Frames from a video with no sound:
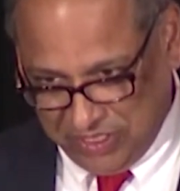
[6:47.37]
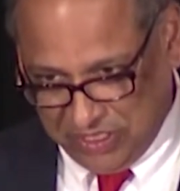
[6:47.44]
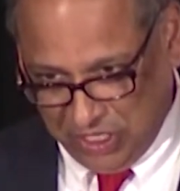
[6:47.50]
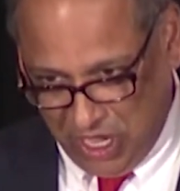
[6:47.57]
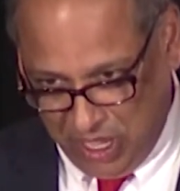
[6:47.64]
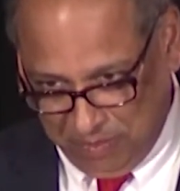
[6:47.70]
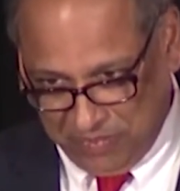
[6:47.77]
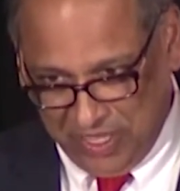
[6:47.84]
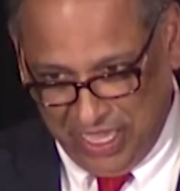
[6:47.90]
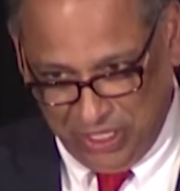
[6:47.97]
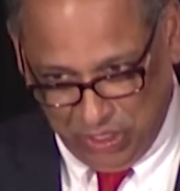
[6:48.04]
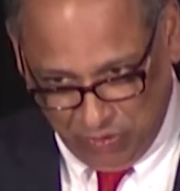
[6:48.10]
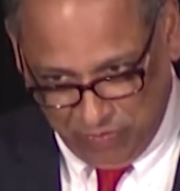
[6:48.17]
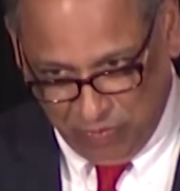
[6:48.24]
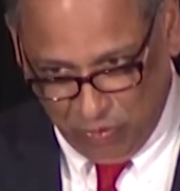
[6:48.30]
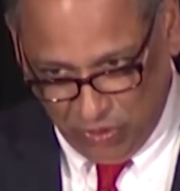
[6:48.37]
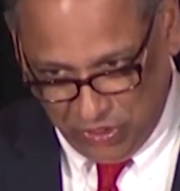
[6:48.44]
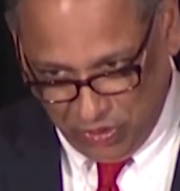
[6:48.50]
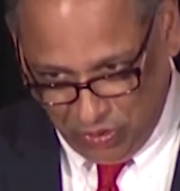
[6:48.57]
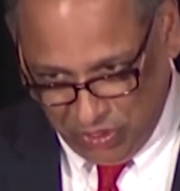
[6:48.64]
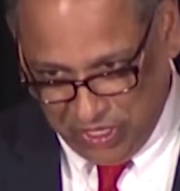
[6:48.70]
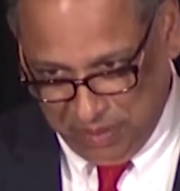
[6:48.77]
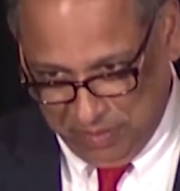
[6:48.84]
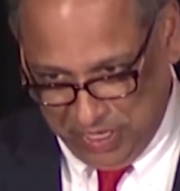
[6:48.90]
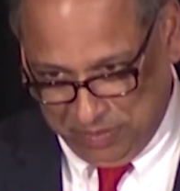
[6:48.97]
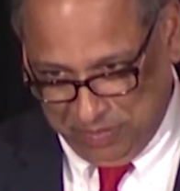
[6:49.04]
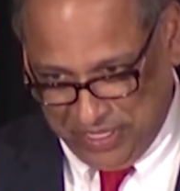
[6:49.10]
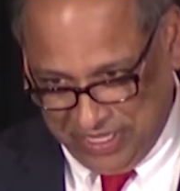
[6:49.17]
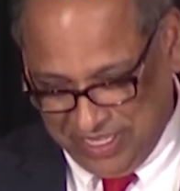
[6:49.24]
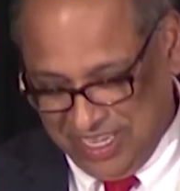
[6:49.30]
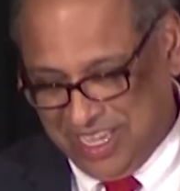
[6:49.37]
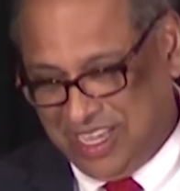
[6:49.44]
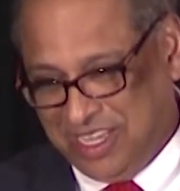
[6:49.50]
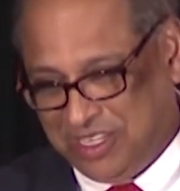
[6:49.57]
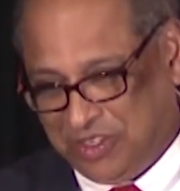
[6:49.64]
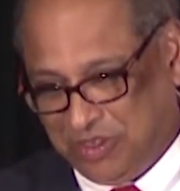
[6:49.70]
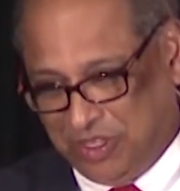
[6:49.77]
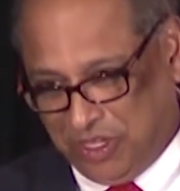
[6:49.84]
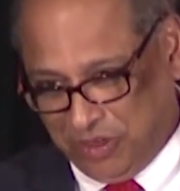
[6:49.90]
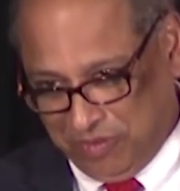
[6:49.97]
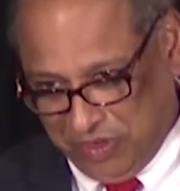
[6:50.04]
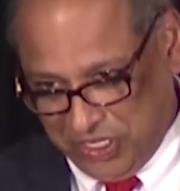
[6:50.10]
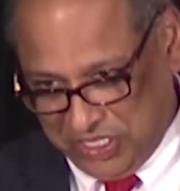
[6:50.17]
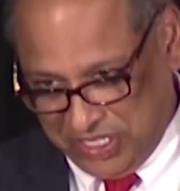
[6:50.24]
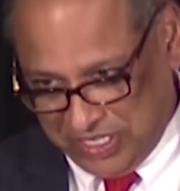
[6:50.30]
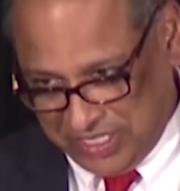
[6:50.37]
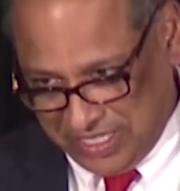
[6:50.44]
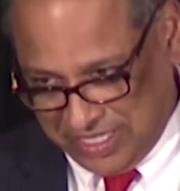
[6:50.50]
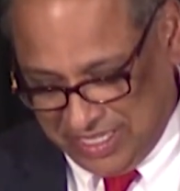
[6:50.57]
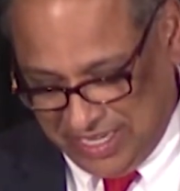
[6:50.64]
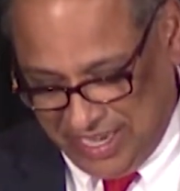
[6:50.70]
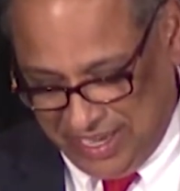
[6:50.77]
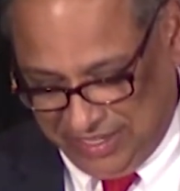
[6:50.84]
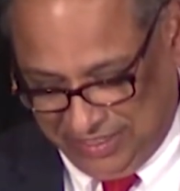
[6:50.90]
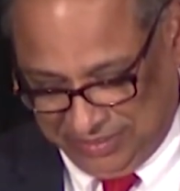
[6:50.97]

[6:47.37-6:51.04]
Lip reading: Tom, thank you for your commitment to the University of Cincinnati.